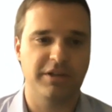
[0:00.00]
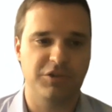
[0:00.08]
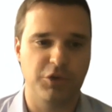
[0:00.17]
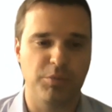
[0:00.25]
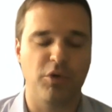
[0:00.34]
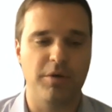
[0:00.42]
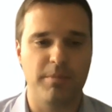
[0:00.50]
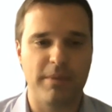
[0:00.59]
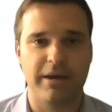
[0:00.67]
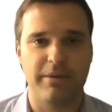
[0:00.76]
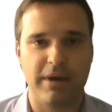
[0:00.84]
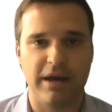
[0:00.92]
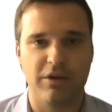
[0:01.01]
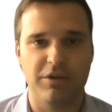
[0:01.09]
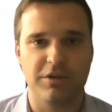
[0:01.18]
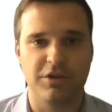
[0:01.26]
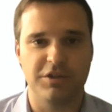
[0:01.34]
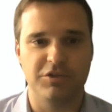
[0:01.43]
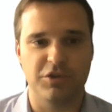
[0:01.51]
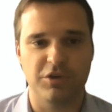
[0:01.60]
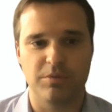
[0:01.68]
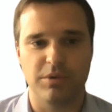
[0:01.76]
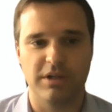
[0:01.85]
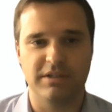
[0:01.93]
And to your point, Matt, about, these
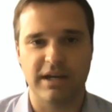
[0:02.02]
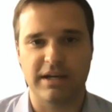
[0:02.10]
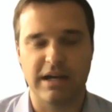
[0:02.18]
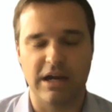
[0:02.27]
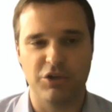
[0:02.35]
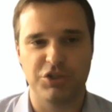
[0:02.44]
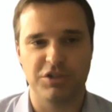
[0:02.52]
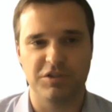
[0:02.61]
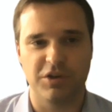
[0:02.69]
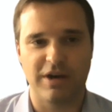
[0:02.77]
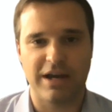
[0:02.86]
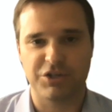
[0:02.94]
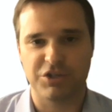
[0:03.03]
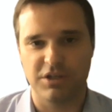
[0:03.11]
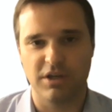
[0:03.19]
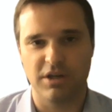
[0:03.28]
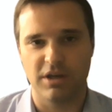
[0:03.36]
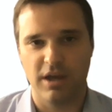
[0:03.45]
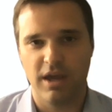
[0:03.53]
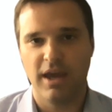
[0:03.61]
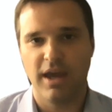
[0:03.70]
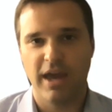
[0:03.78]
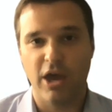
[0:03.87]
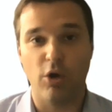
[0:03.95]
are technologies that are actually going to
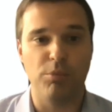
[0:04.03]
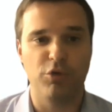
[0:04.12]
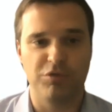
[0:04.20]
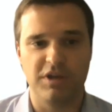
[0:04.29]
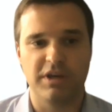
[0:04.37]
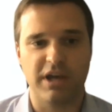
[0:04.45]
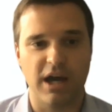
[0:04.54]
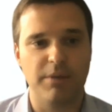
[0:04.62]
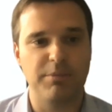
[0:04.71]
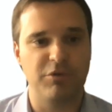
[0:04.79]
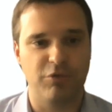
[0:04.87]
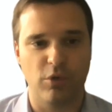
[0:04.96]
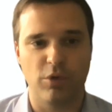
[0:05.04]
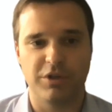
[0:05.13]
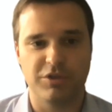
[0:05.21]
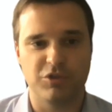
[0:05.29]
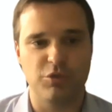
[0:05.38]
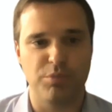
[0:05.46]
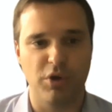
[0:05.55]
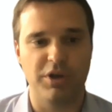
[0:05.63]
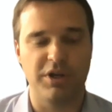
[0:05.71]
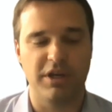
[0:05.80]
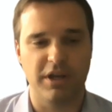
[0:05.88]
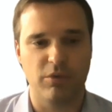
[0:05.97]
help move the economy forward, as you put
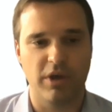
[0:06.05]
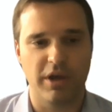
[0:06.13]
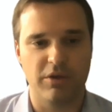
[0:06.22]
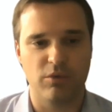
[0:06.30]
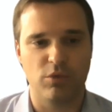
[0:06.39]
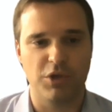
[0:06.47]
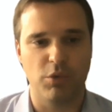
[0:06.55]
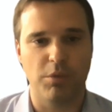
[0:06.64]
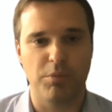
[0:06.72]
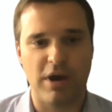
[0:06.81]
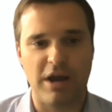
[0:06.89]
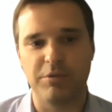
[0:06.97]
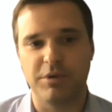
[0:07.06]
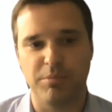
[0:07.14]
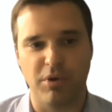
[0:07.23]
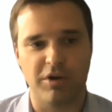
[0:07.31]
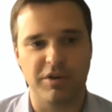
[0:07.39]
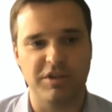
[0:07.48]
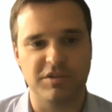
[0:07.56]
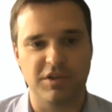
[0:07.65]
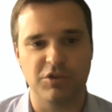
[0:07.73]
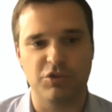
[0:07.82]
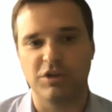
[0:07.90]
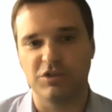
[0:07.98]
it. And we're proud to be a part of this
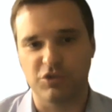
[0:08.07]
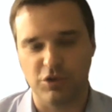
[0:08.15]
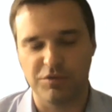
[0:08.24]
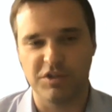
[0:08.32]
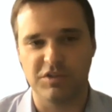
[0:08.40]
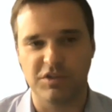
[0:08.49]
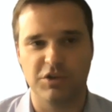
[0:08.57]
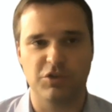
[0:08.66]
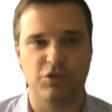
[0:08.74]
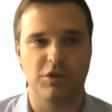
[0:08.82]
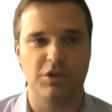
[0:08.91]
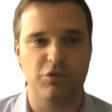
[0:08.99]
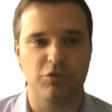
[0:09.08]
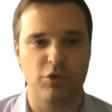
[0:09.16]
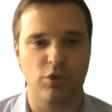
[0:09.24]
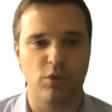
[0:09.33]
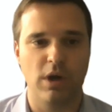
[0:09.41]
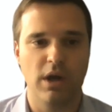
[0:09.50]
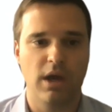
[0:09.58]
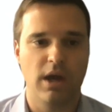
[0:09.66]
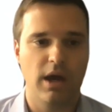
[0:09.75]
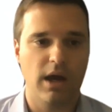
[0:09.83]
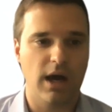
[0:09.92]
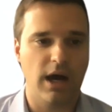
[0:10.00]
industry and serve this industry through
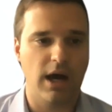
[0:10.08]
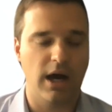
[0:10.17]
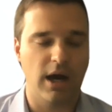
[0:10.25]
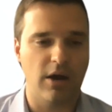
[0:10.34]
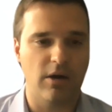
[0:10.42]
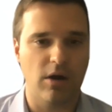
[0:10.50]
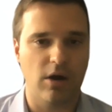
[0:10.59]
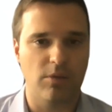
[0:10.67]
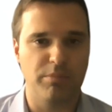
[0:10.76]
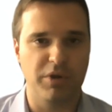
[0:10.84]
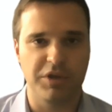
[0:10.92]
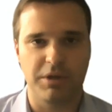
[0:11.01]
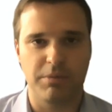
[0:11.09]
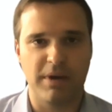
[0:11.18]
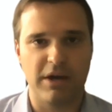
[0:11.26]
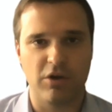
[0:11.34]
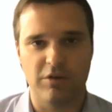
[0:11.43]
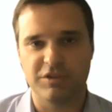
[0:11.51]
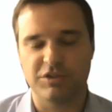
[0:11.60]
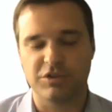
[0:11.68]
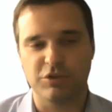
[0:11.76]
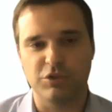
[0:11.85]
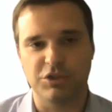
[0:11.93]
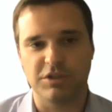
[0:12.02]
our billing and back office
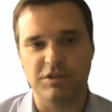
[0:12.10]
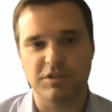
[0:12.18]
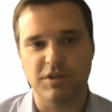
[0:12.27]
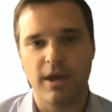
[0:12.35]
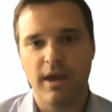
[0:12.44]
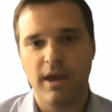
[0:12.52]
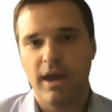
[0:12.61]
solutions.